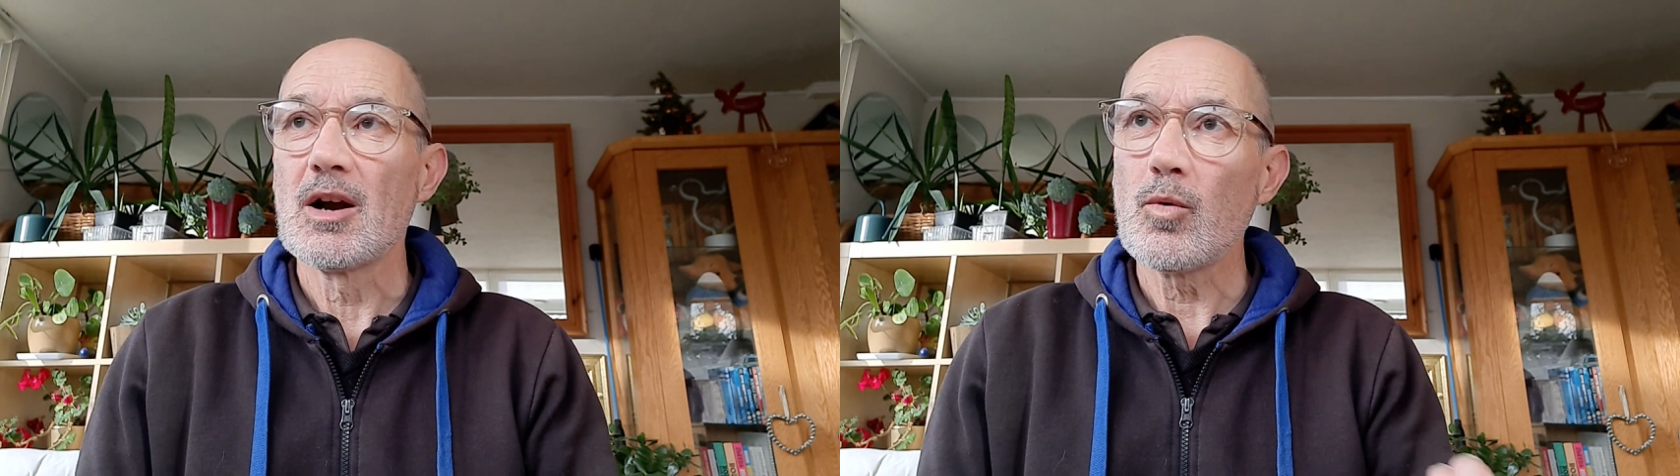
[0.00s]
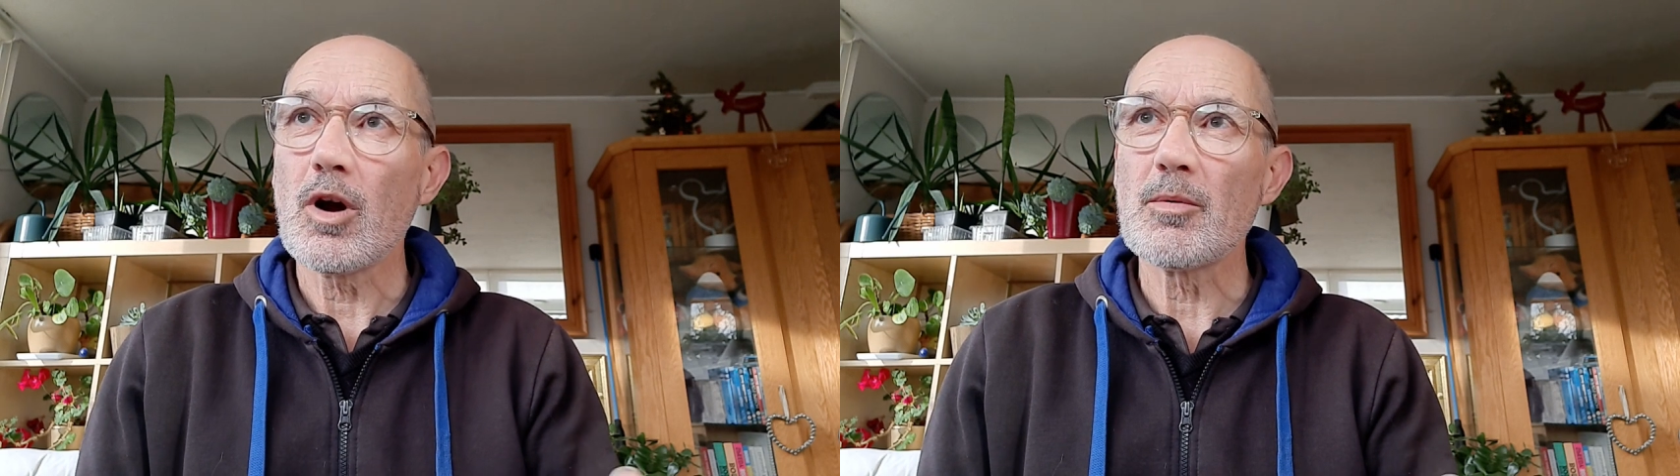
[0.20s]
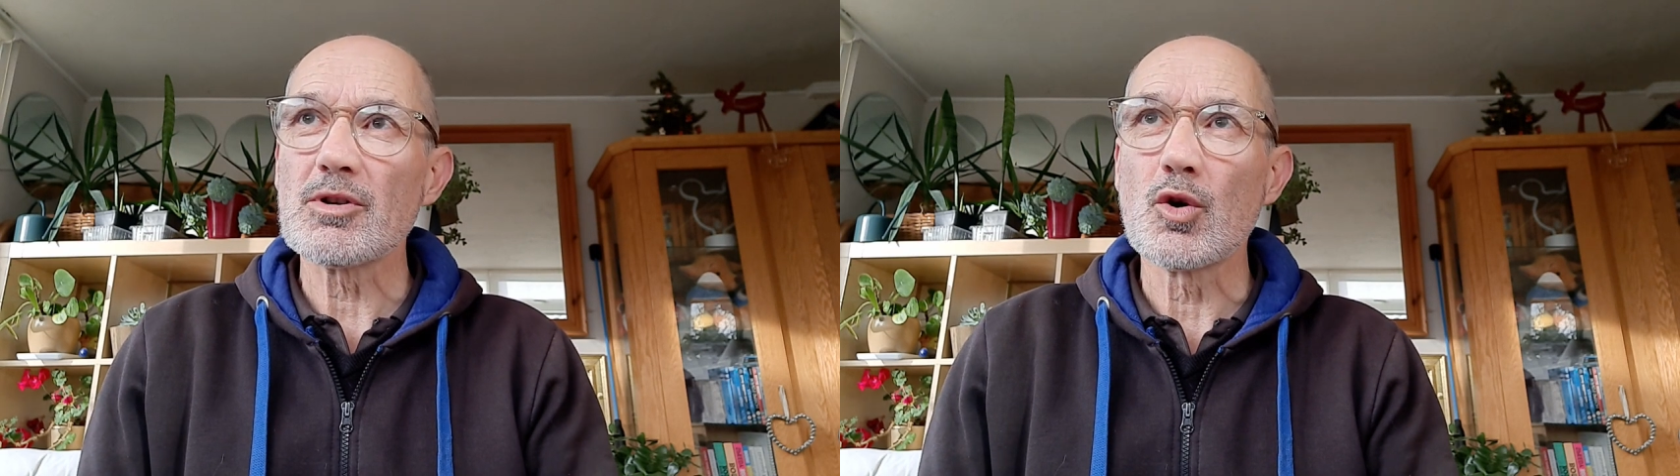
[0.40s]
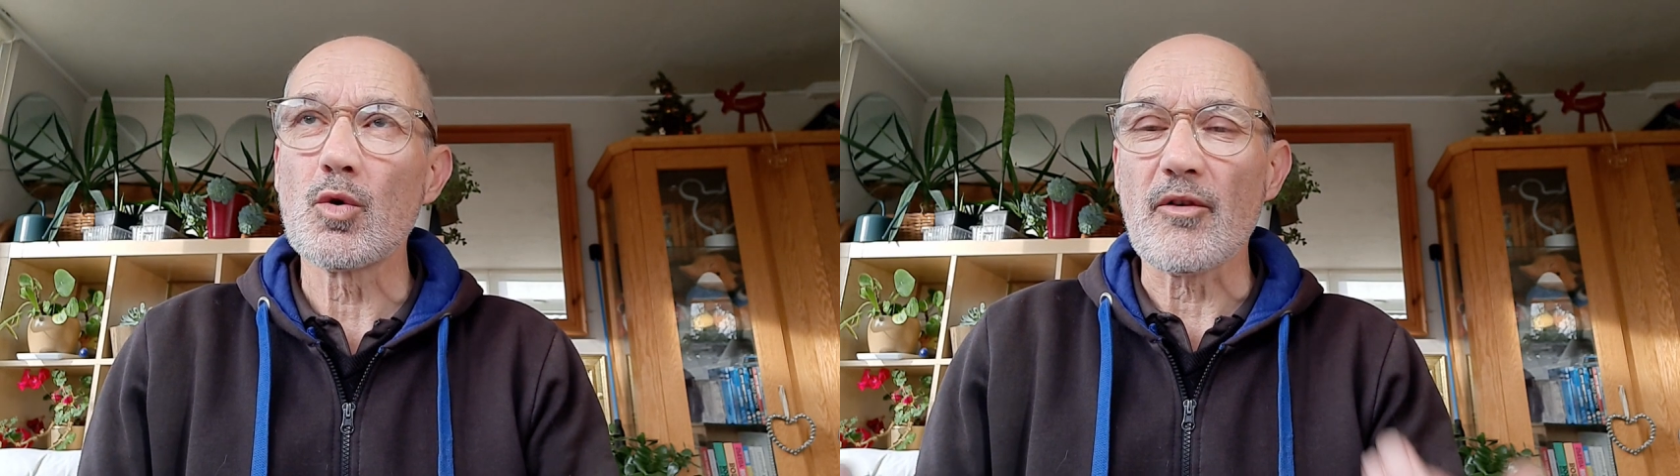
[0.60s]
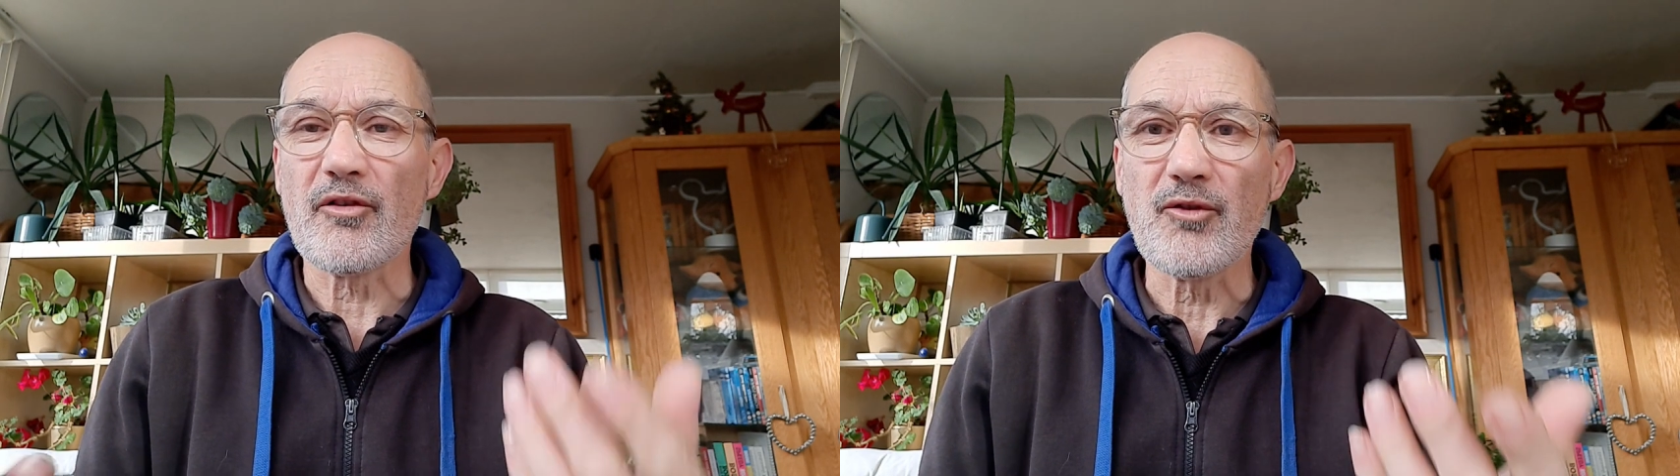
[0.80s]
what I would
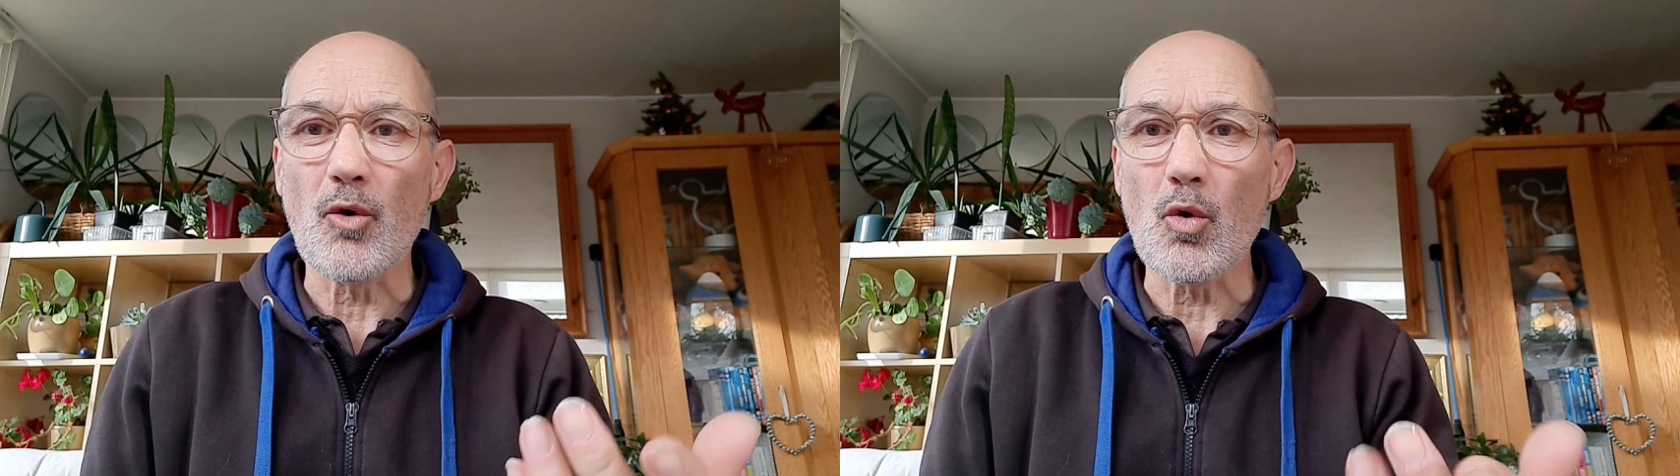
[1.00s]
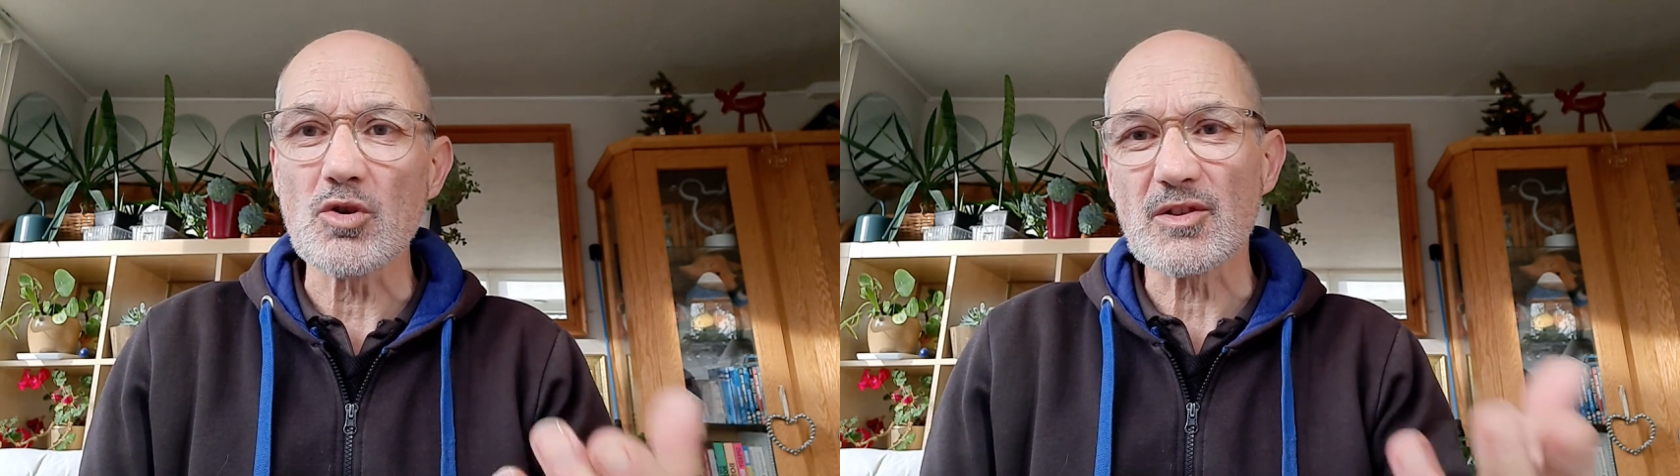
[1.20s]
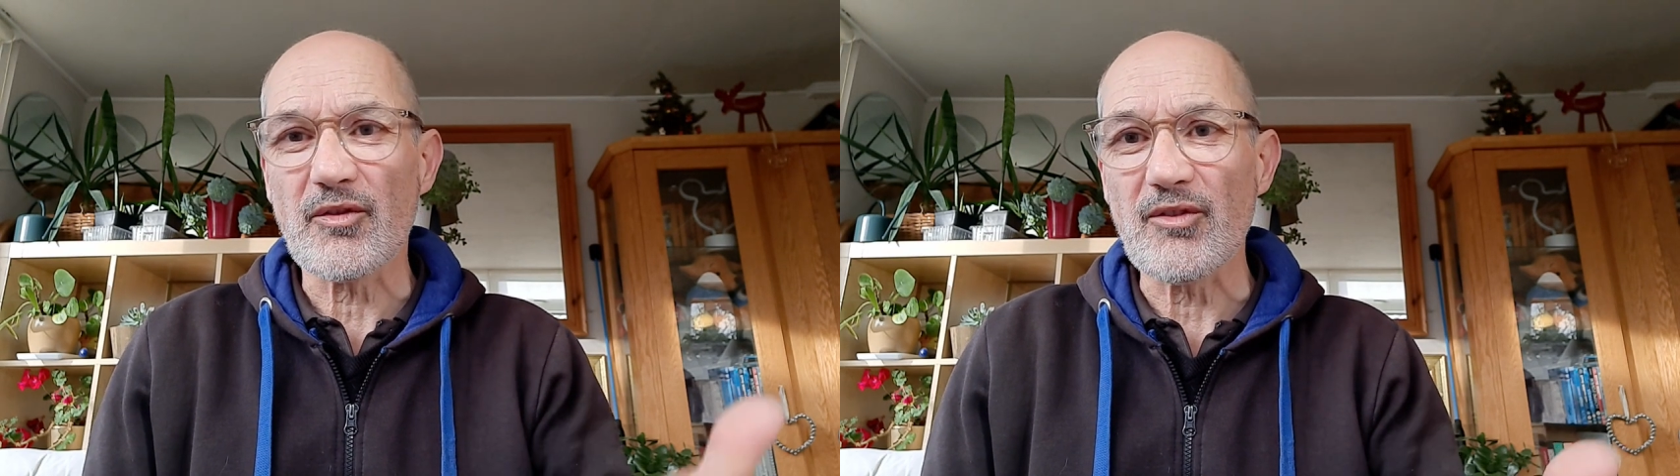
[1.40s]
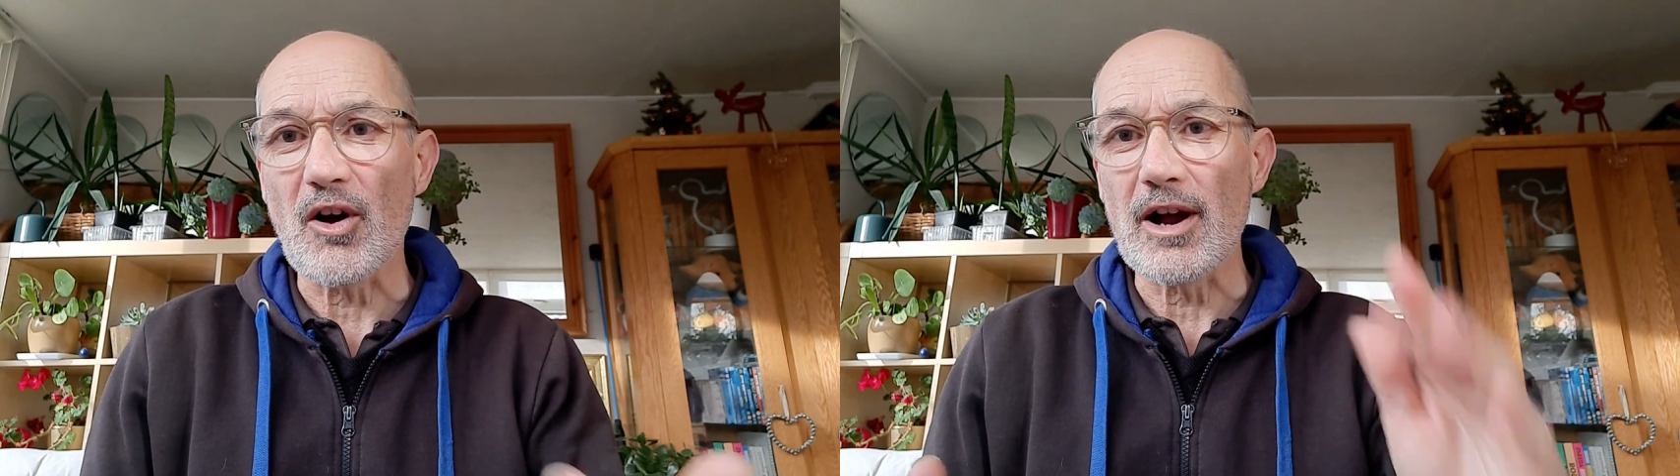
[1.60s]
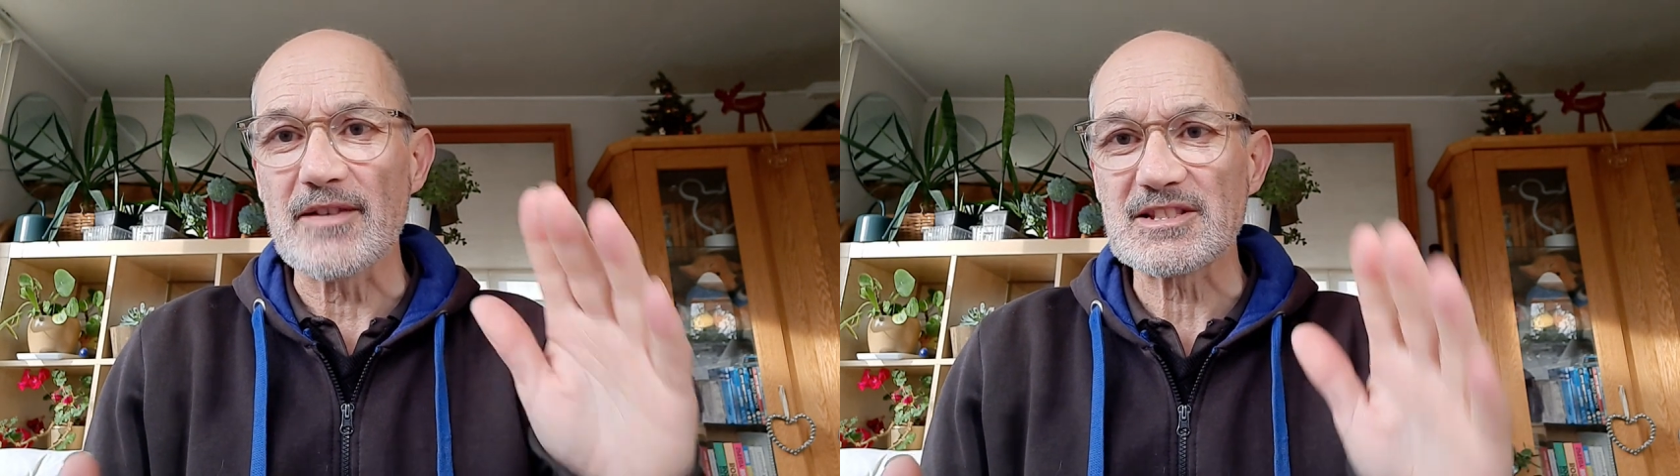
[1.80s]
call a 4 to
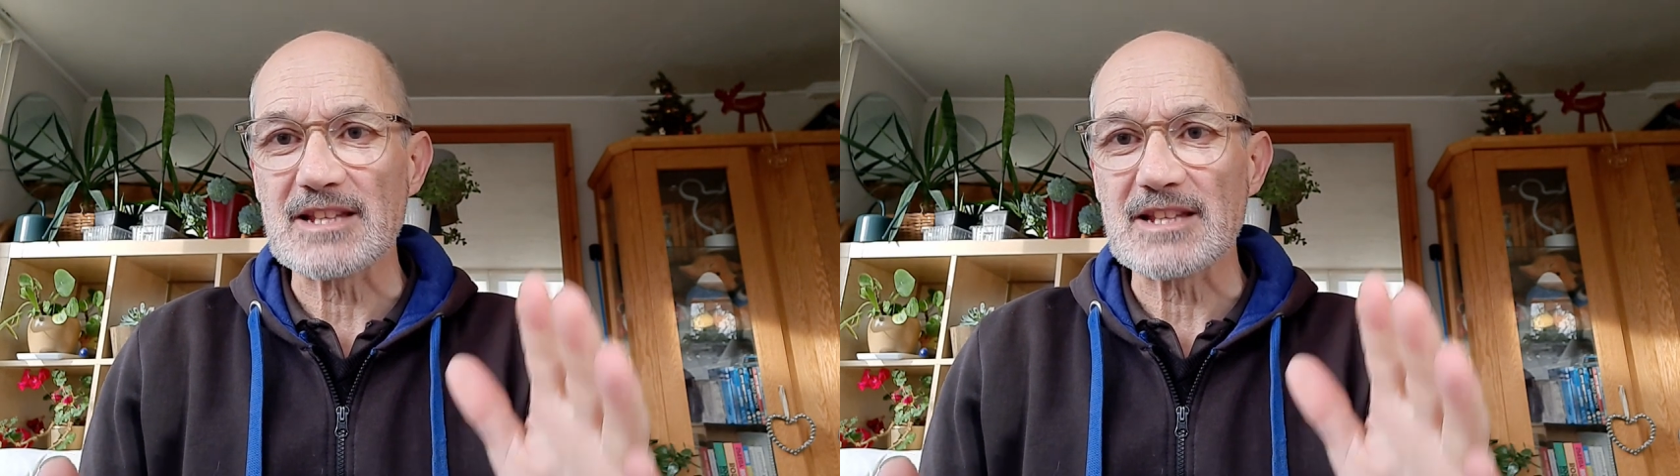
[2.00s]
5